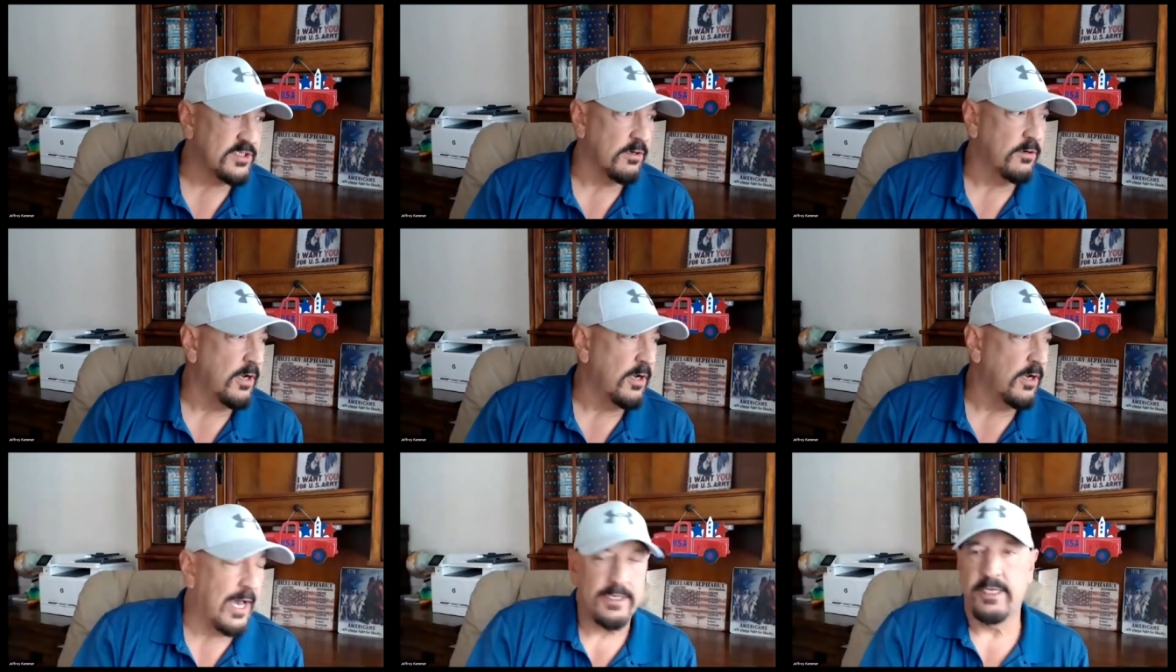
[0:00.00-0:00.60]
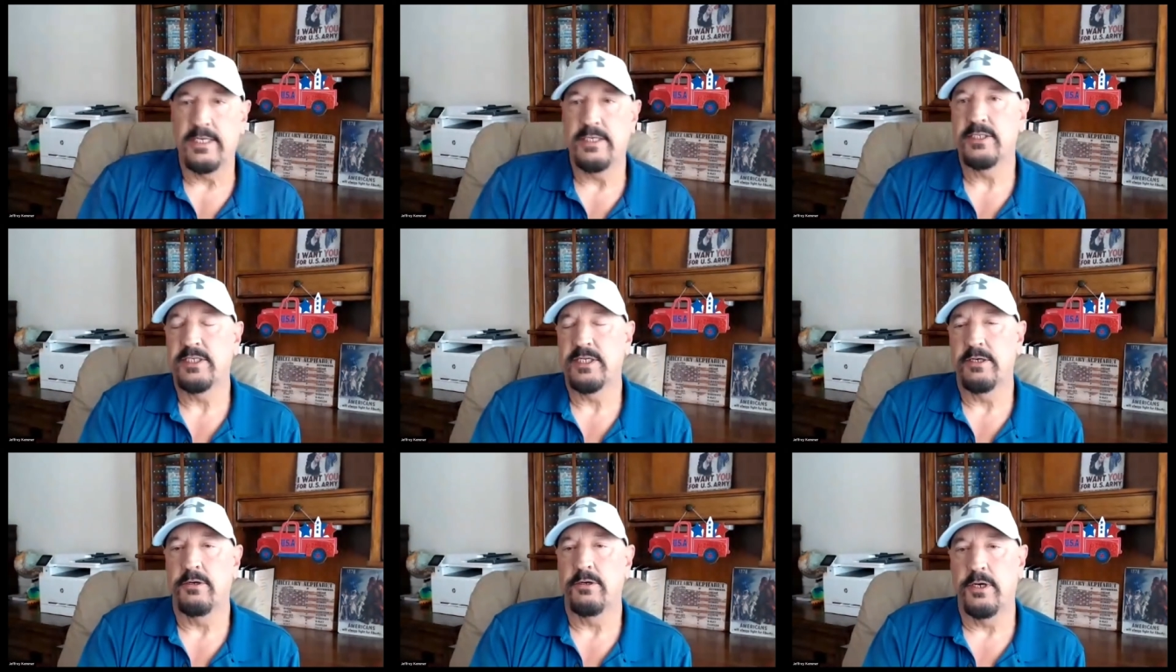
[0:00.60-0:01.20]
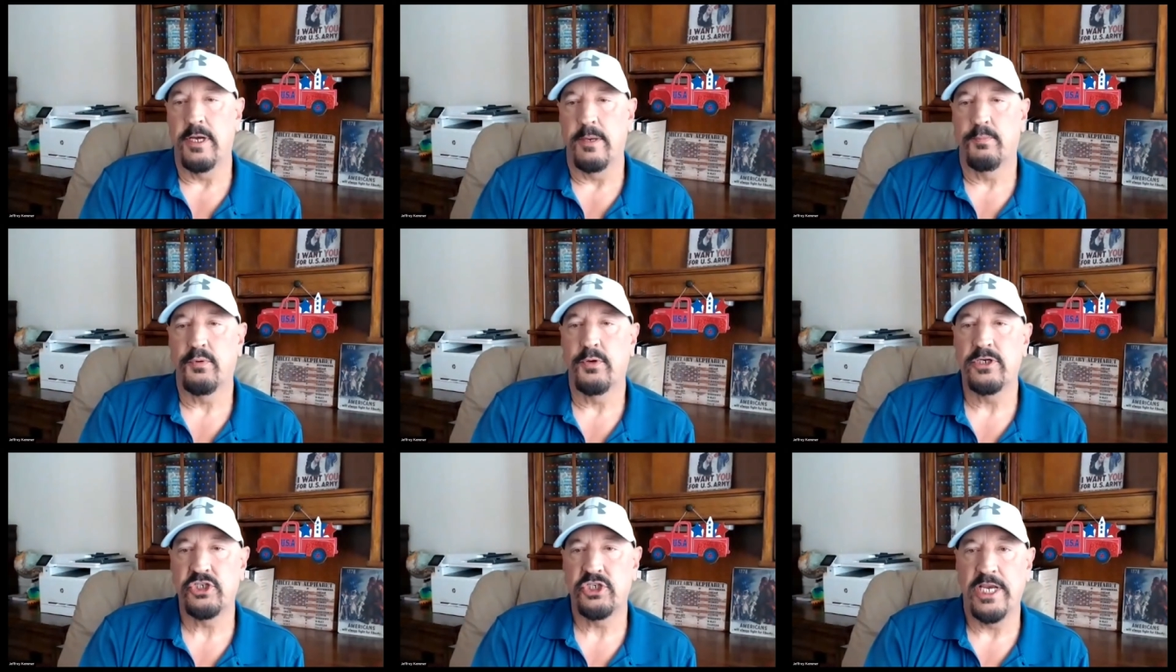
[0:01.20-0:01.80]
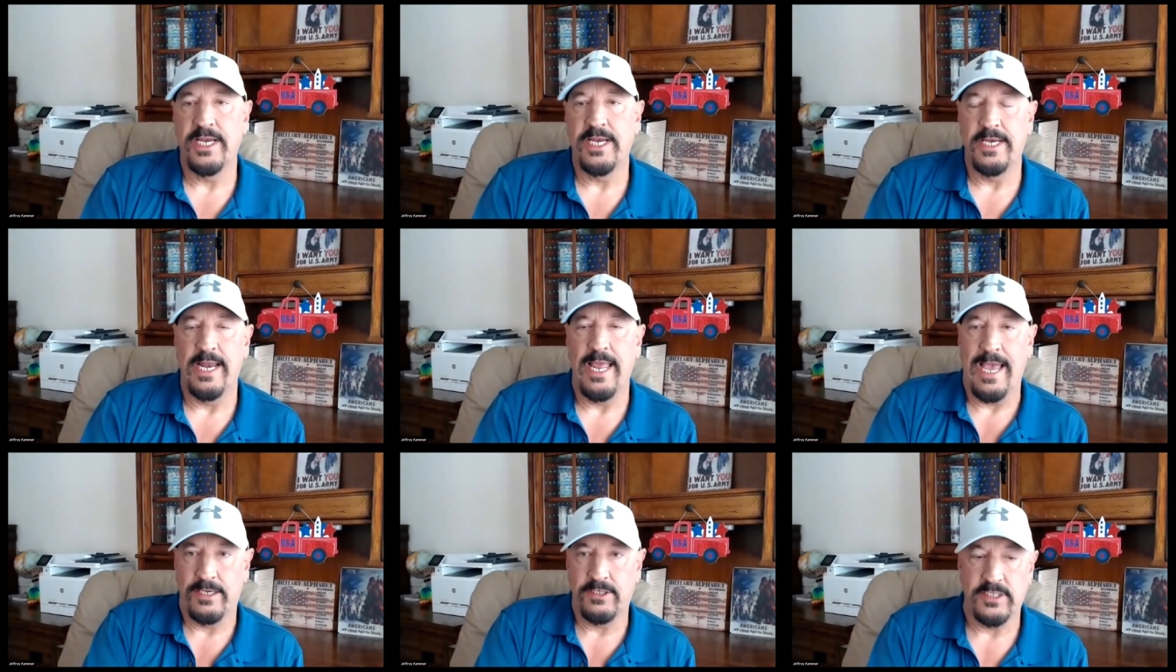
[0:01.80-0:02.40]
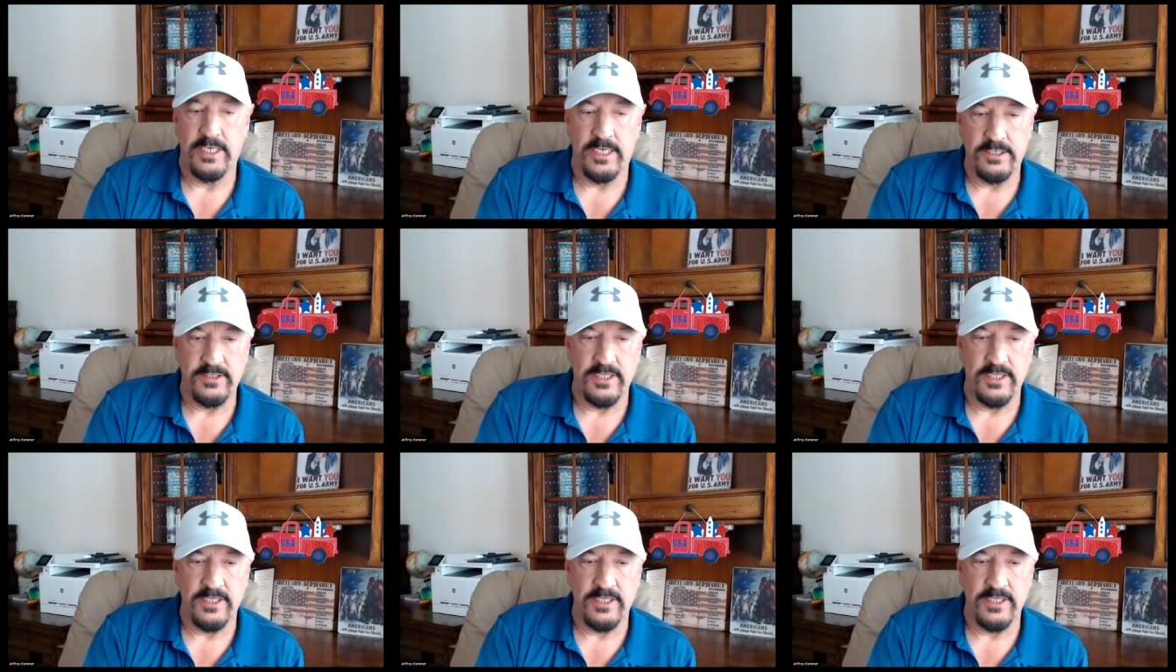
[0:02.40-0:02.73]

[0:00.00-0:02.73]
are not considered appreciating assets.